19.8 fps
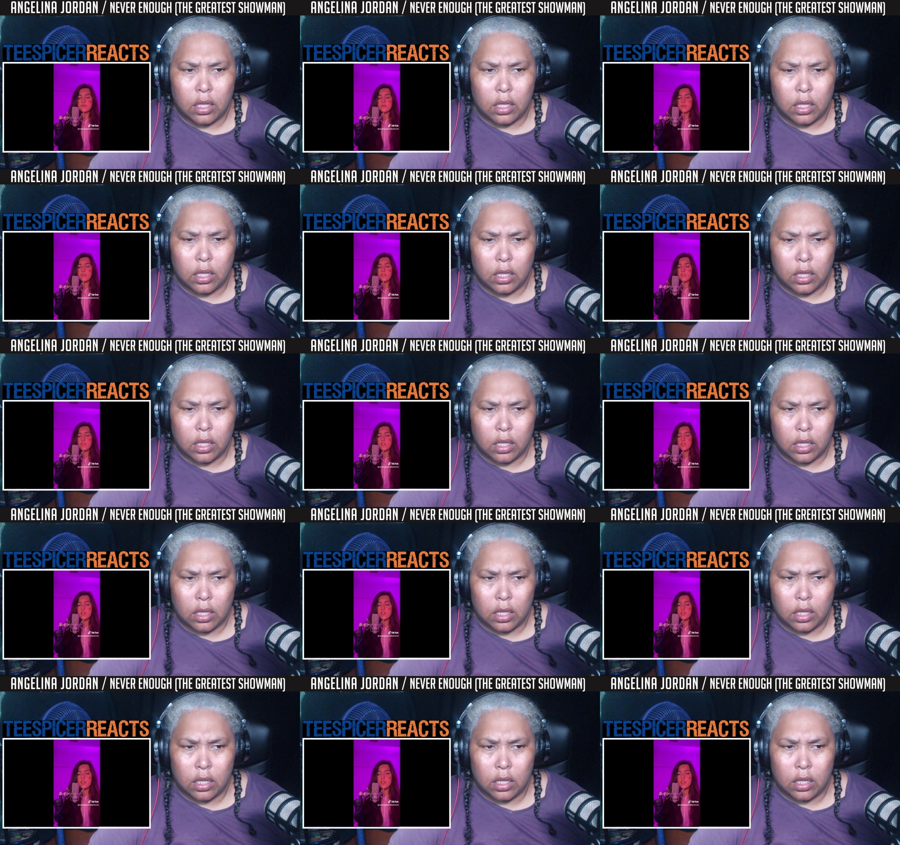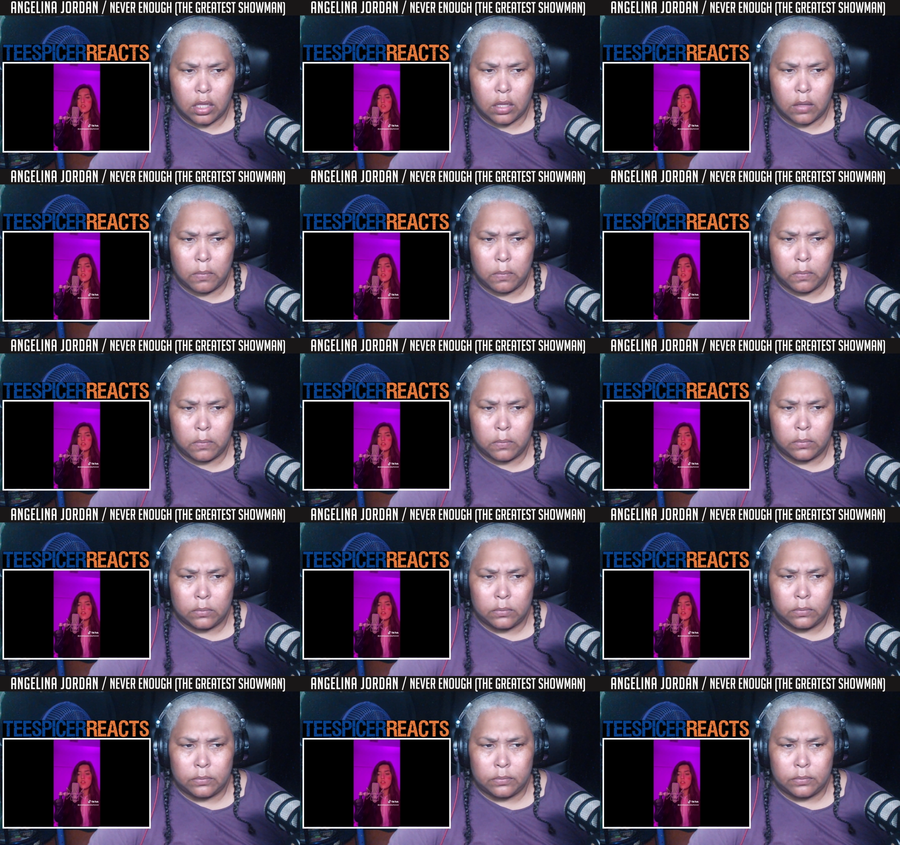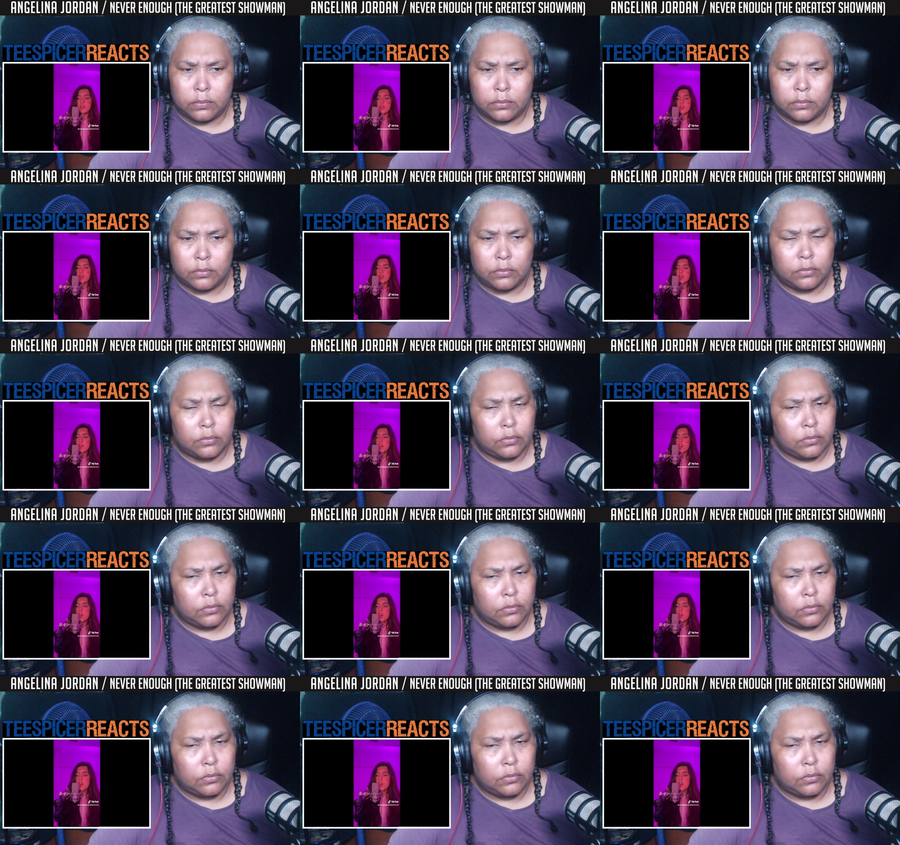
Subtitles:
Nobody speaks.